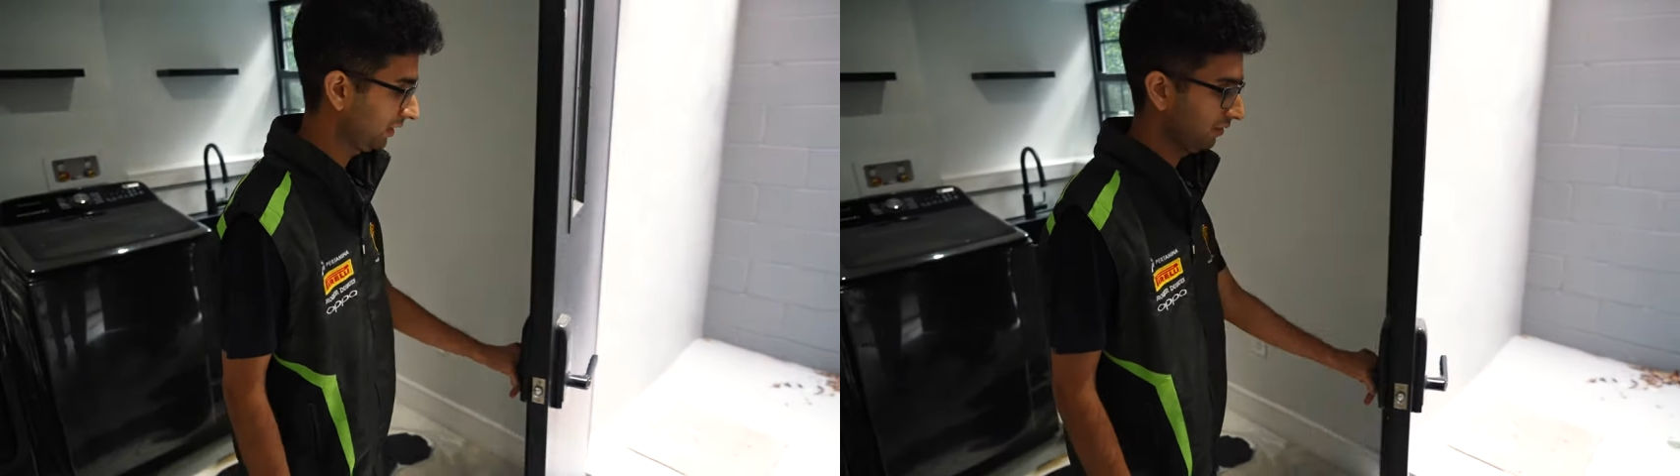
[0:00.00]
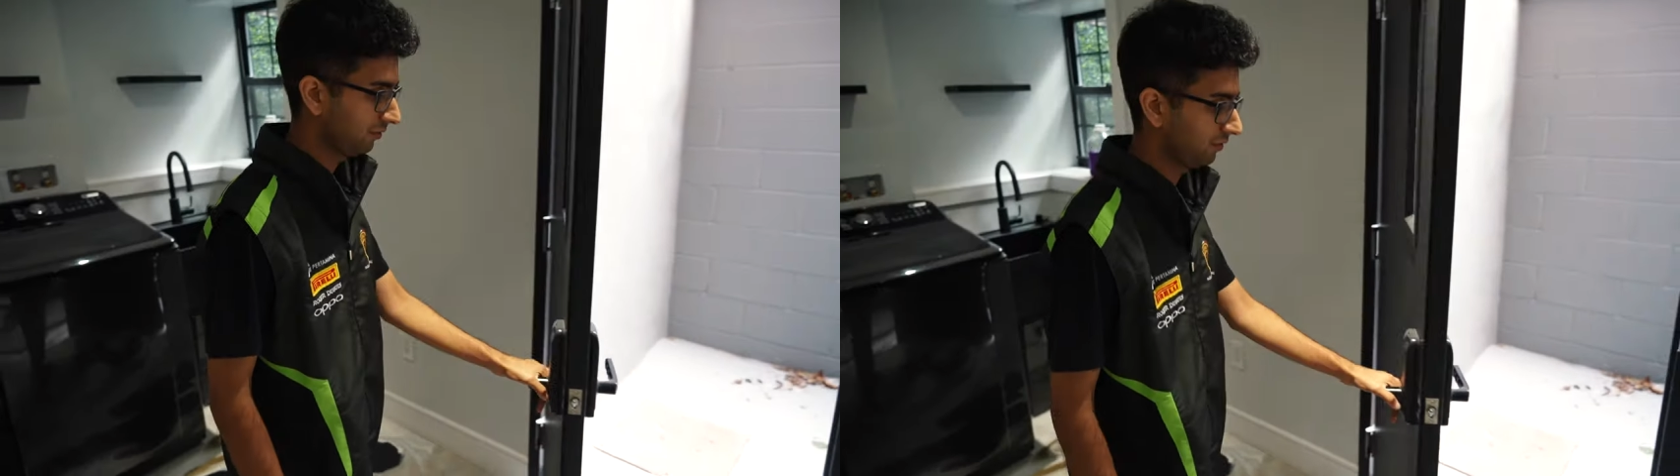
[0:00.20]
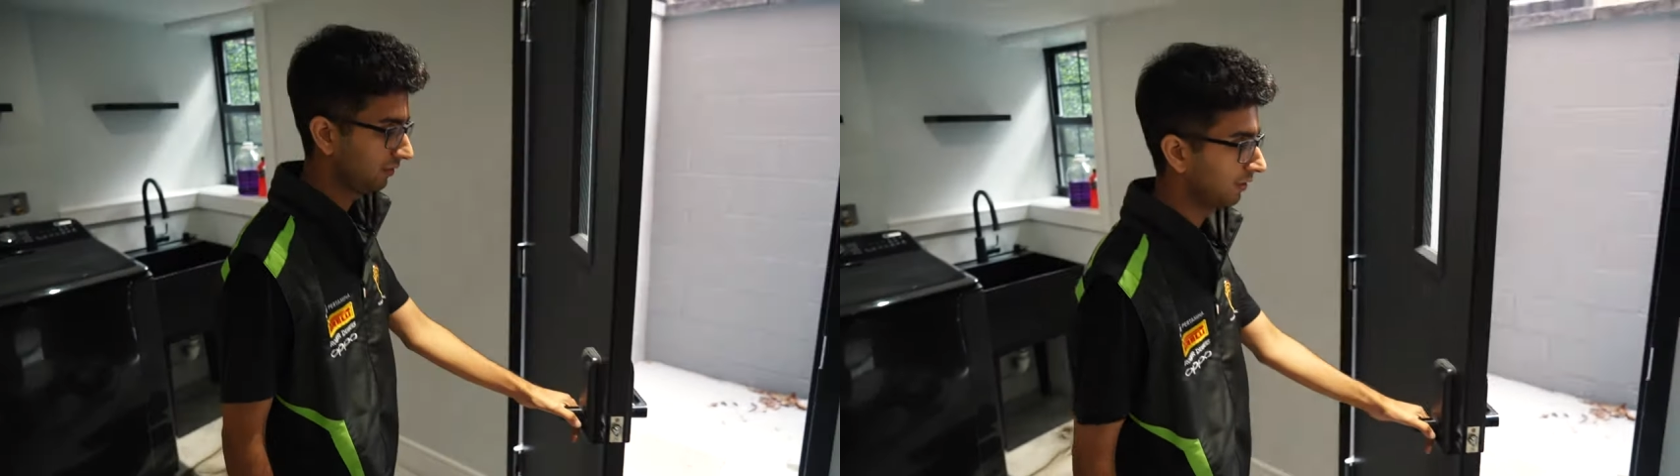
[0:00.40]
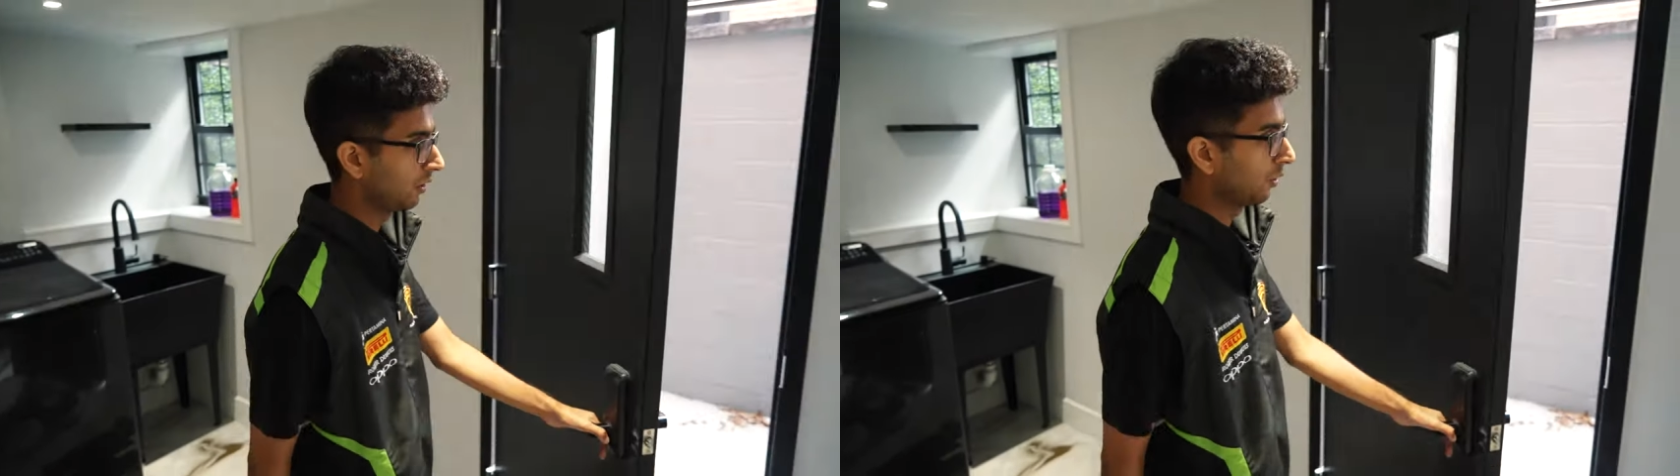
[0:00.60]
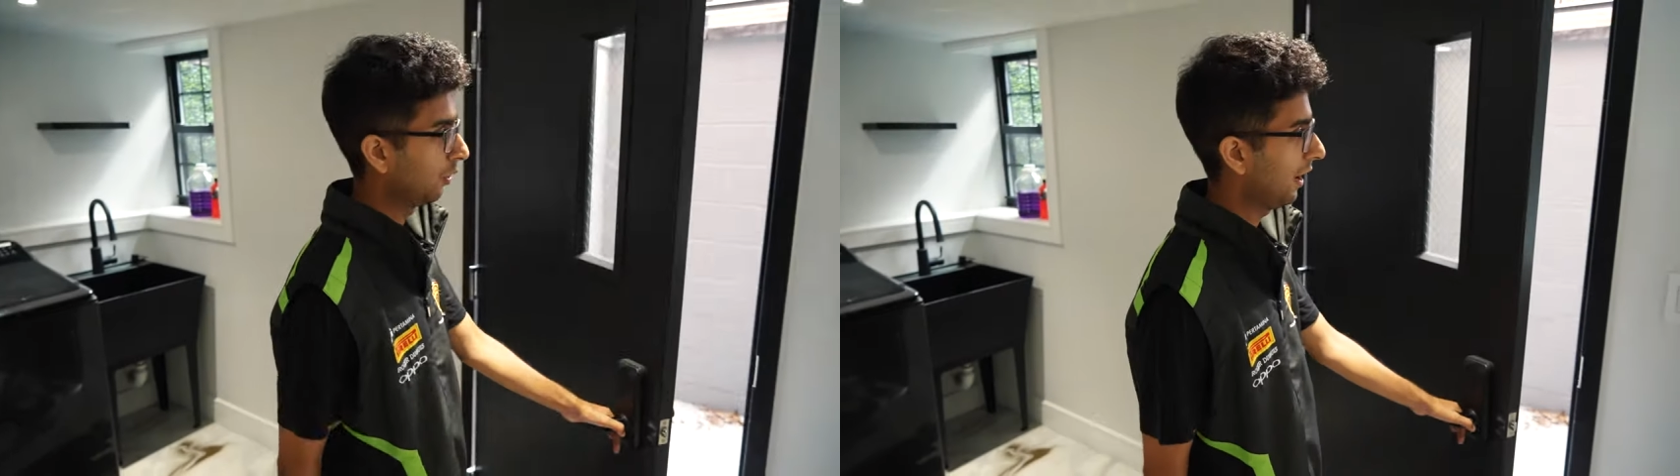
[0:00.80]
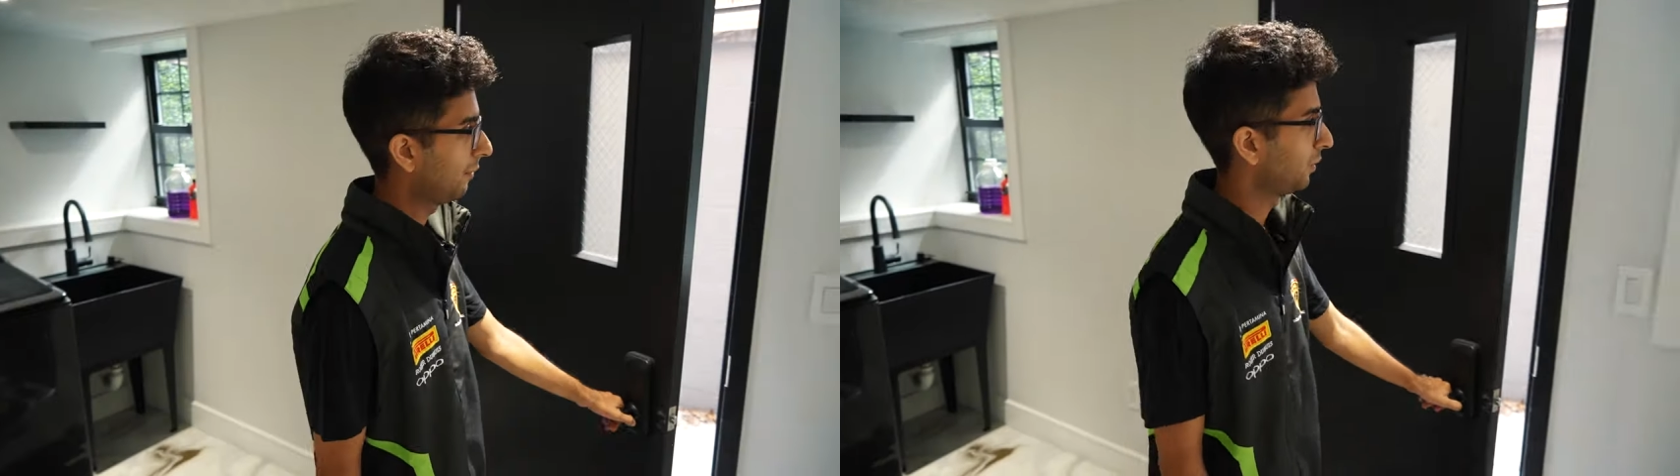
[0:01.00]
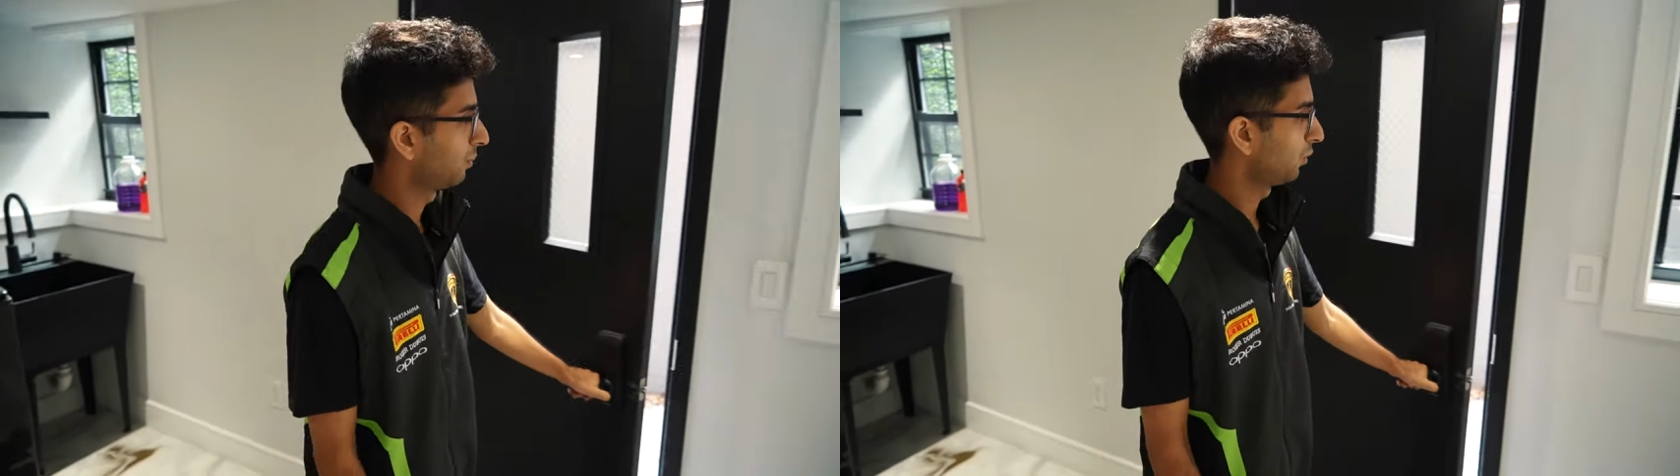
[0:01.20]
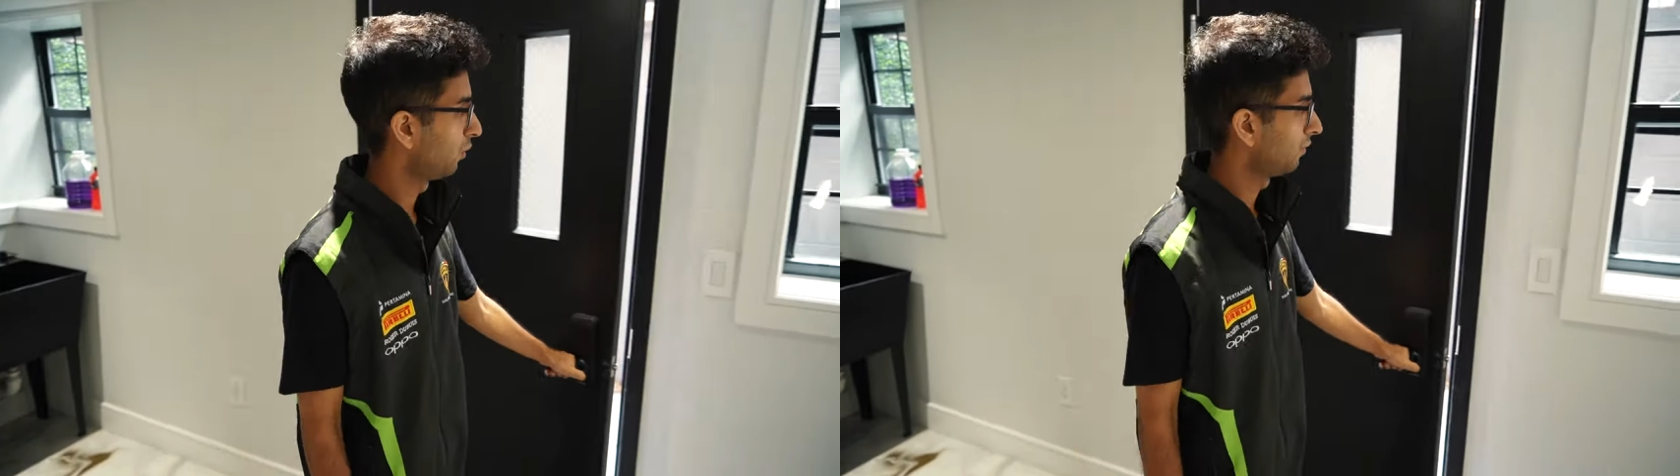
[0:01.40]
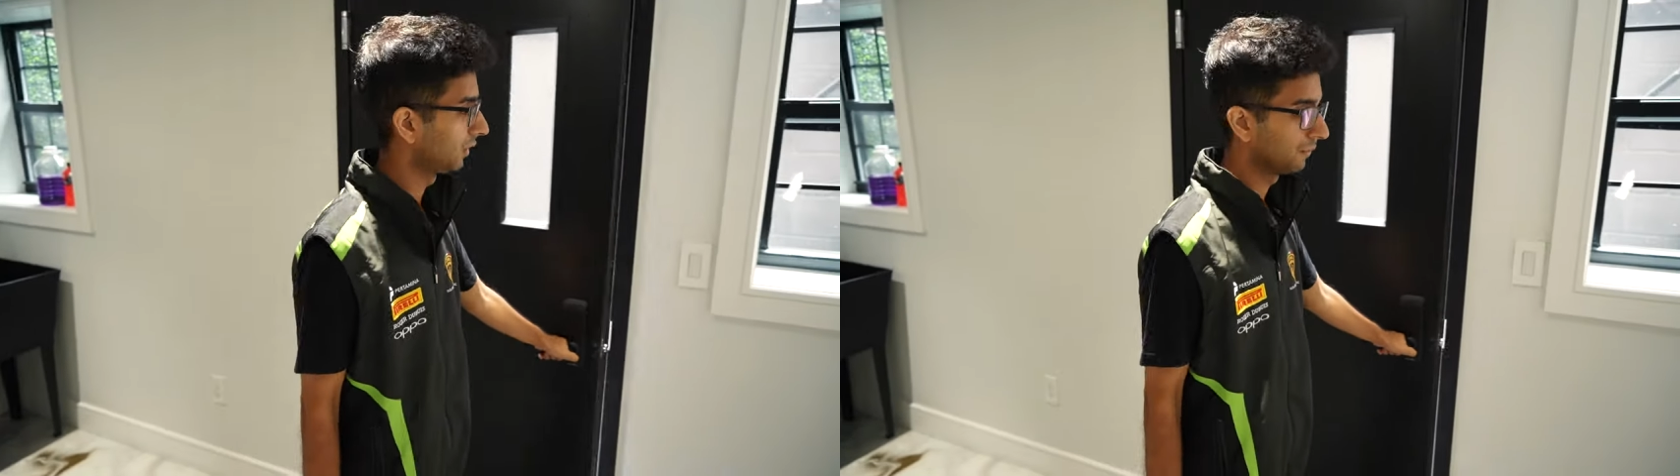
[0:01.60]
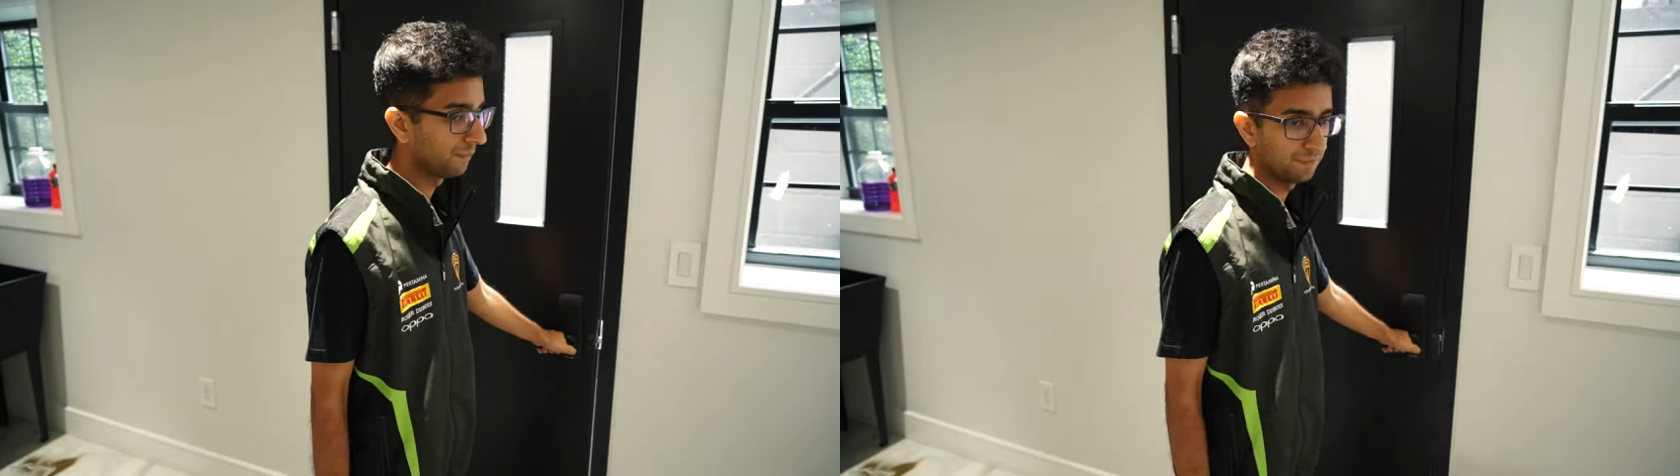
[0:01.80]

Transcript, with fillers: cave or have people over.